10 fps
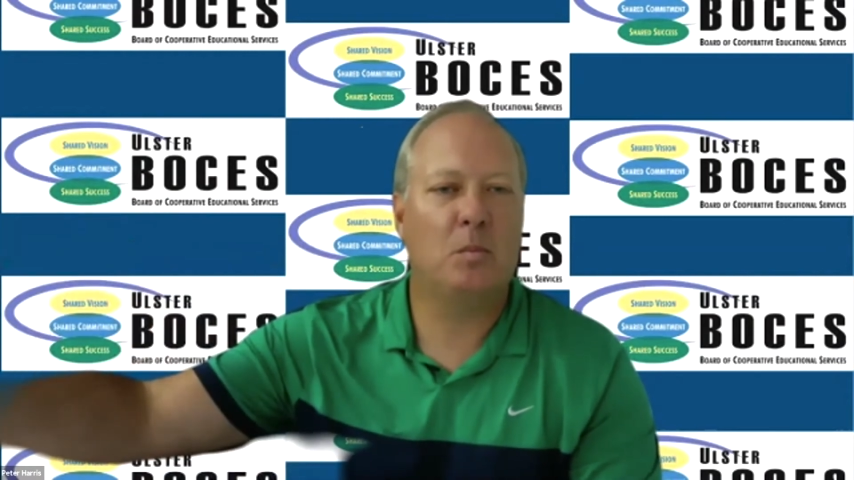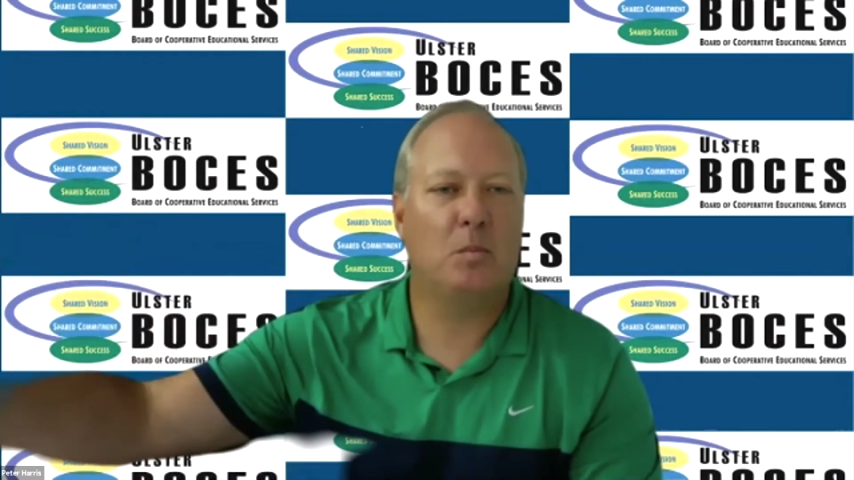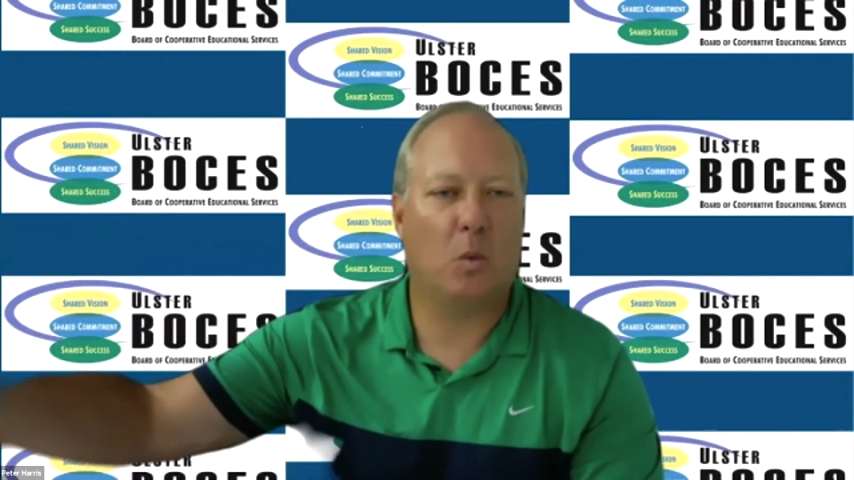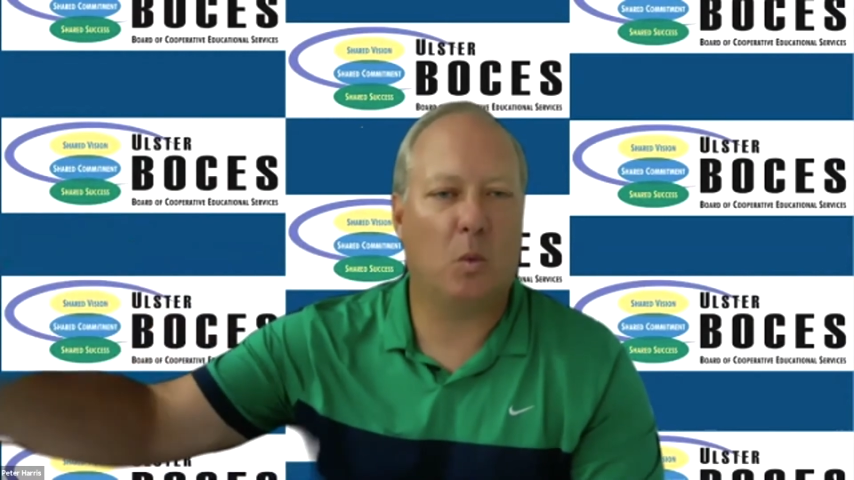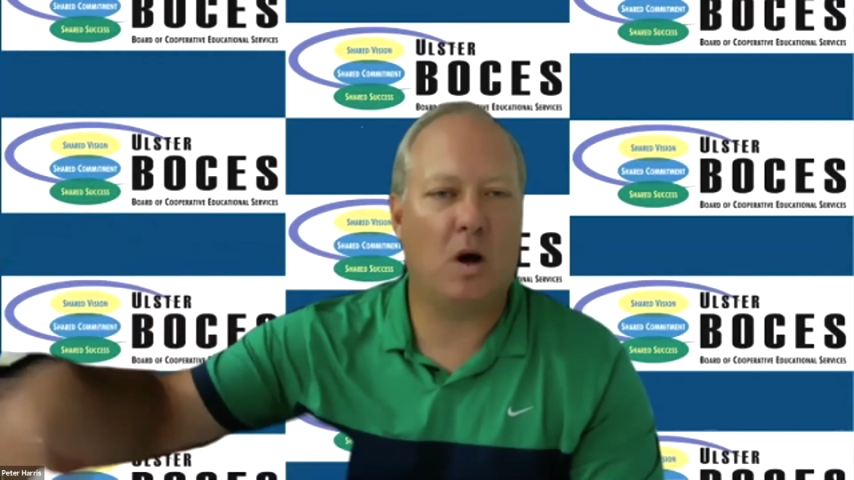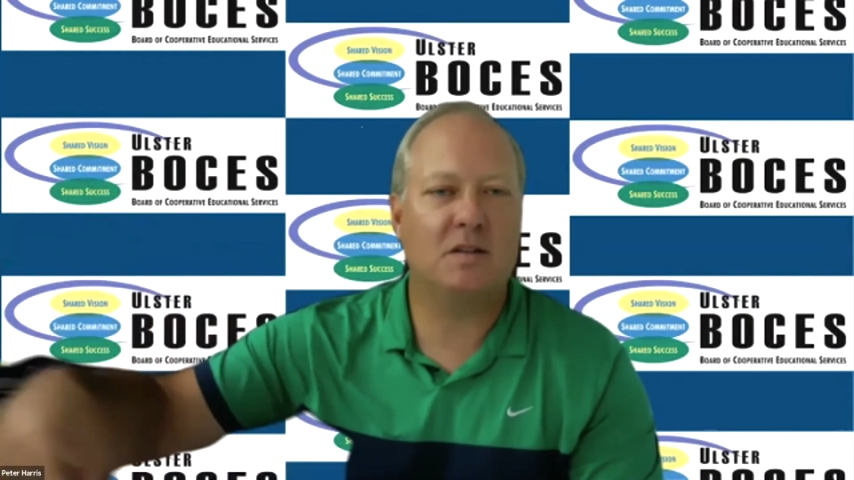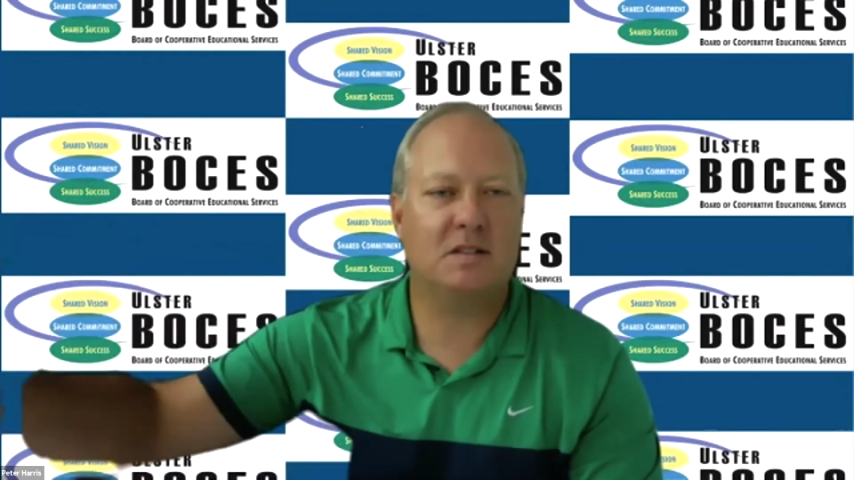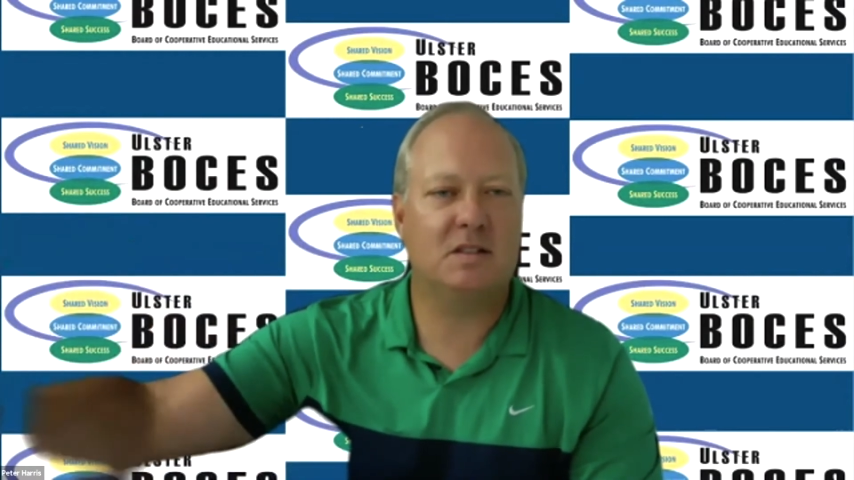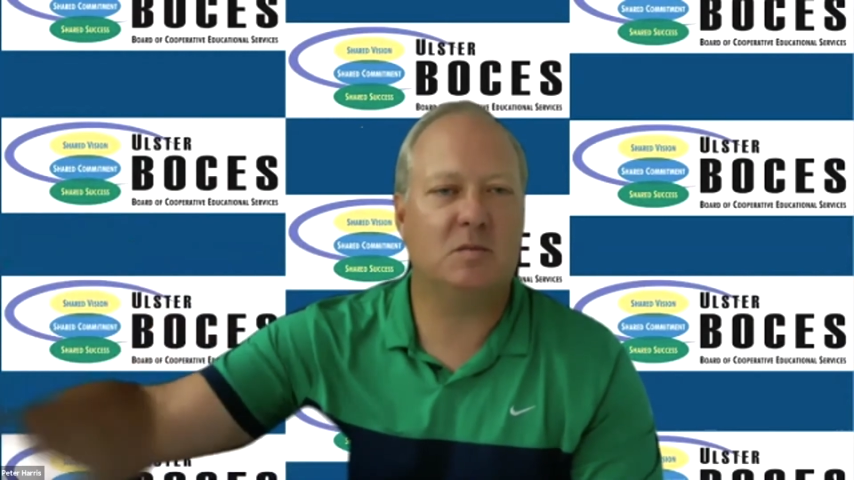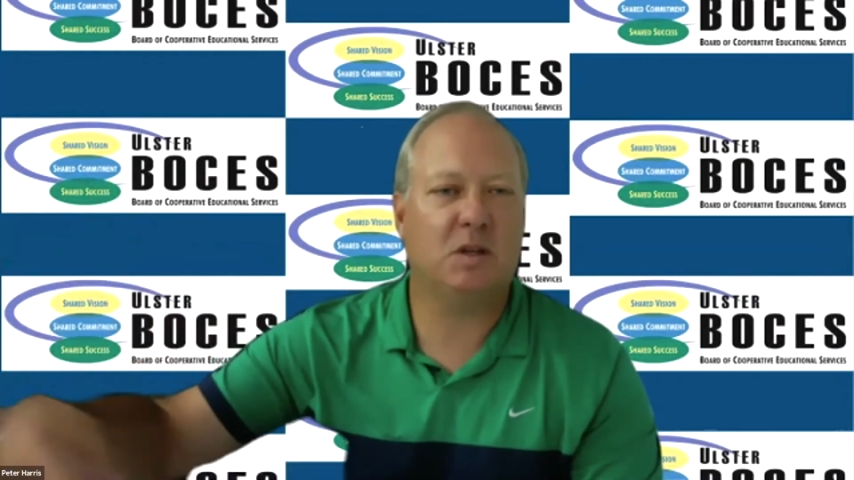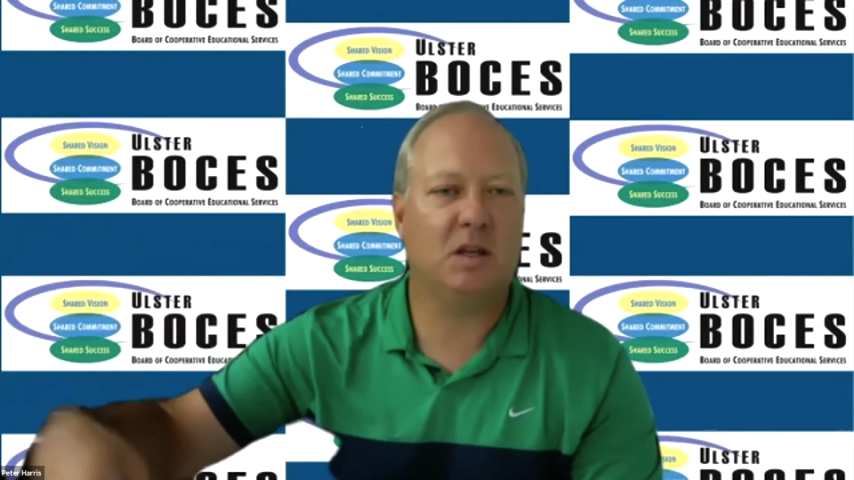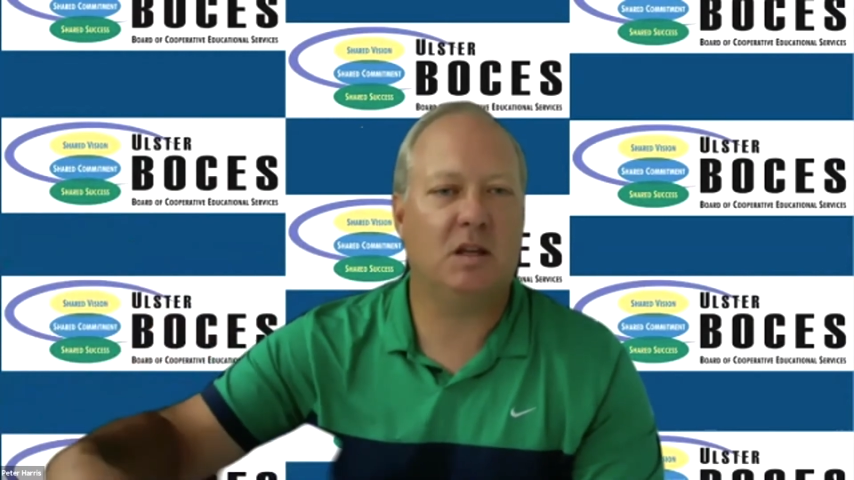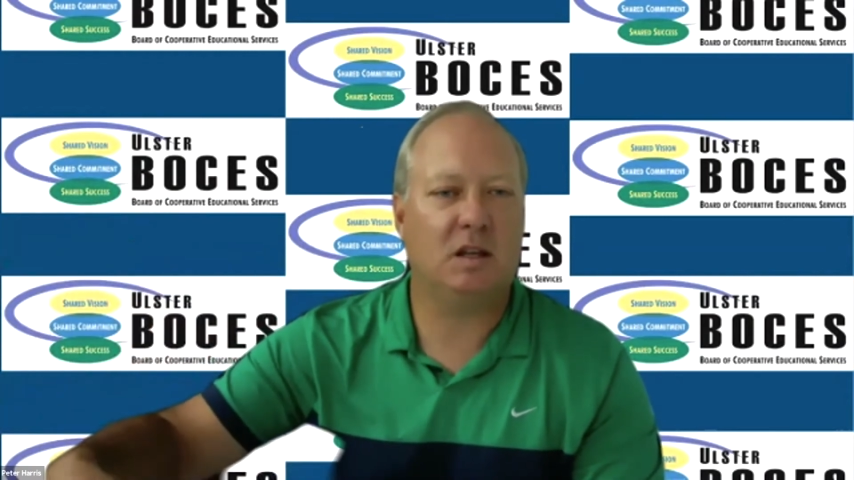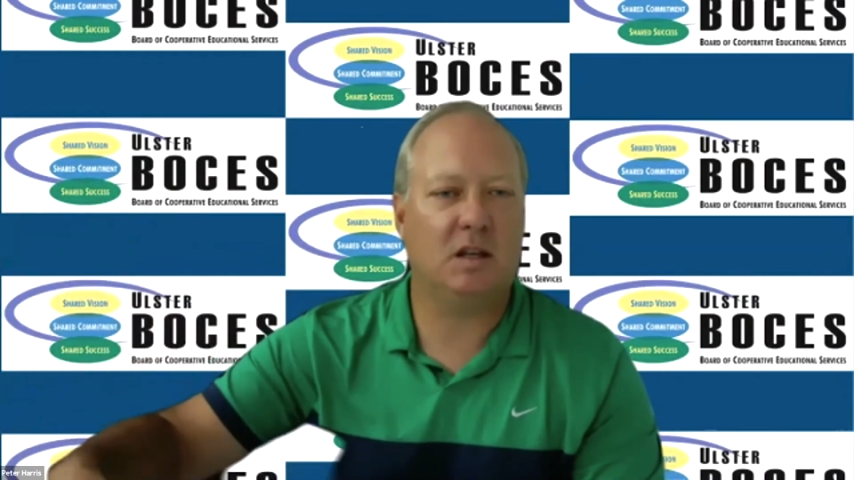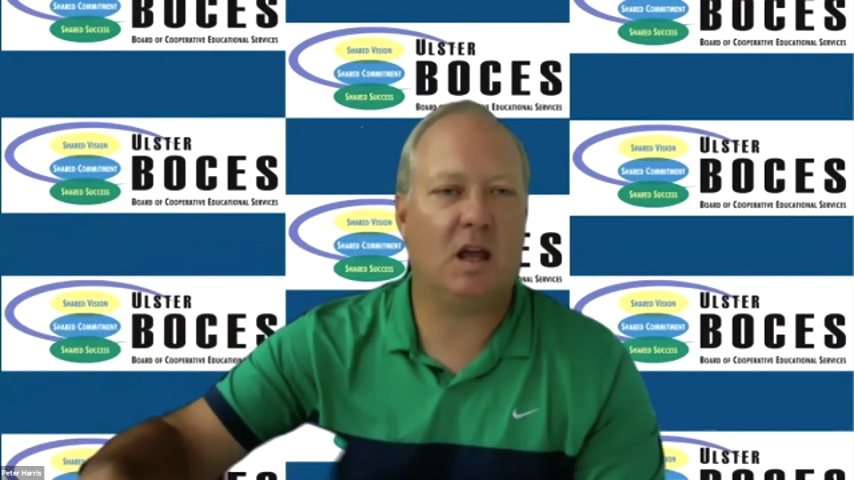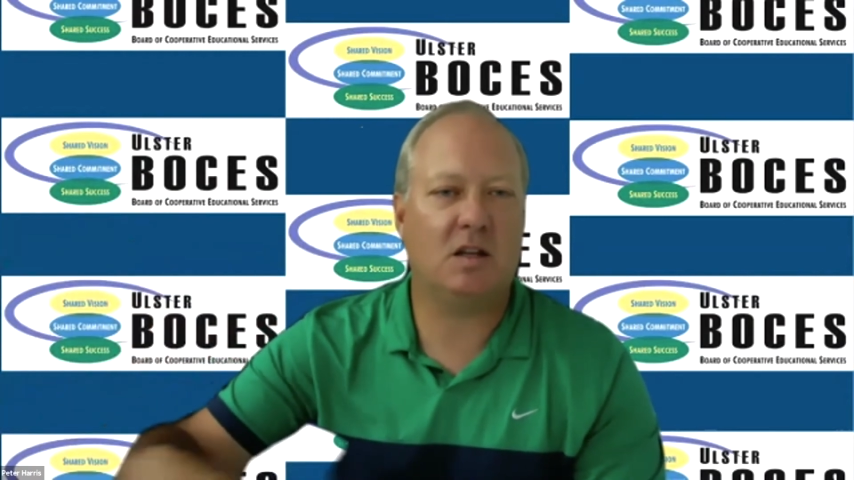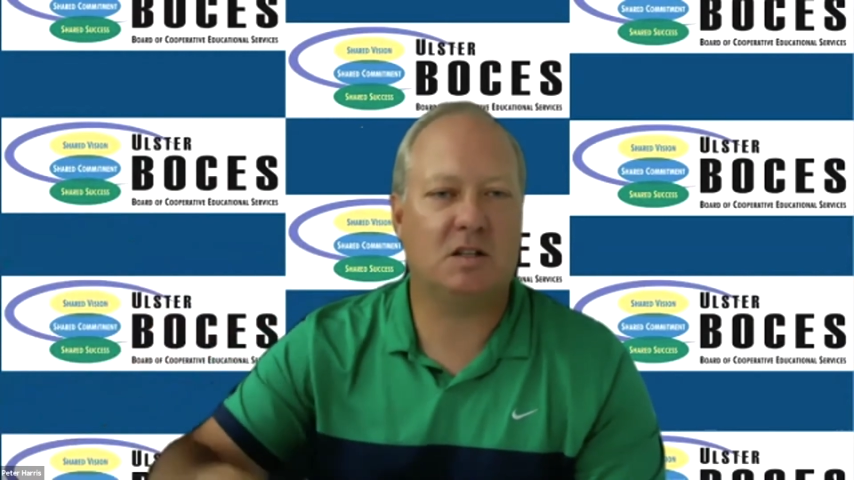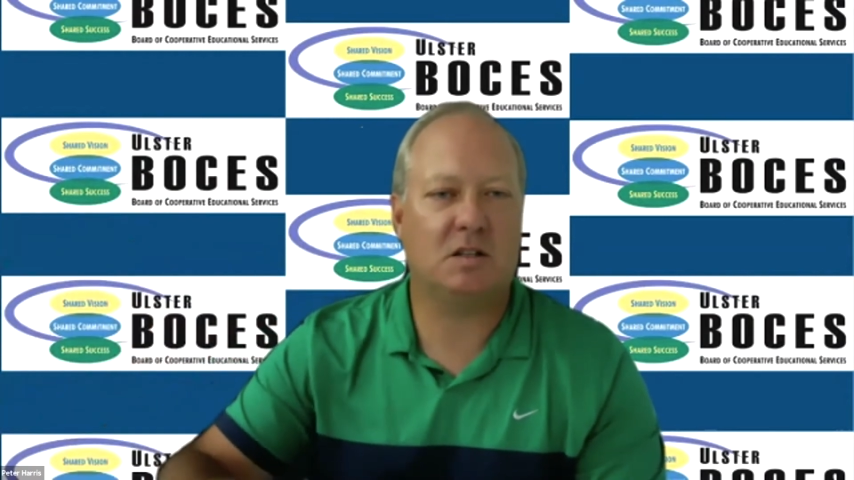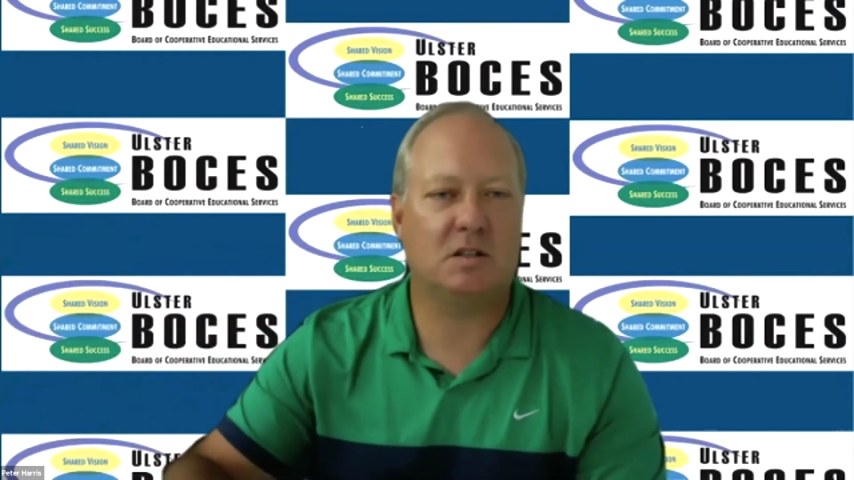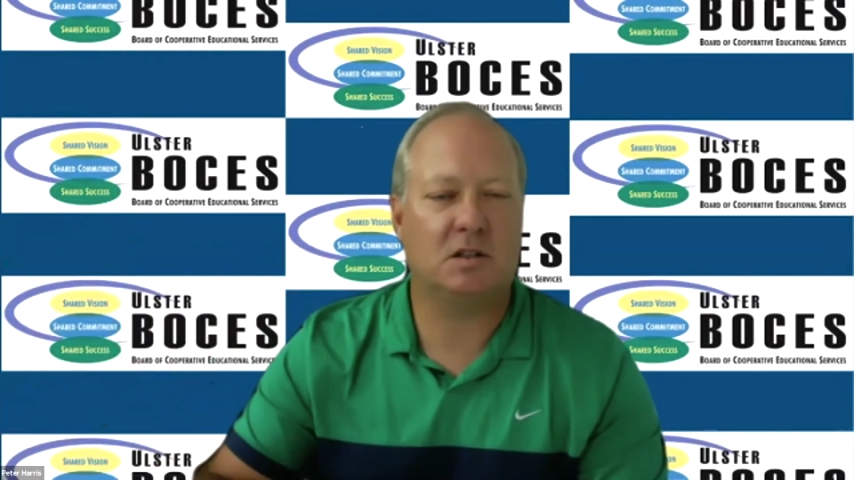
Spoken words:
but wanting to be engaged in the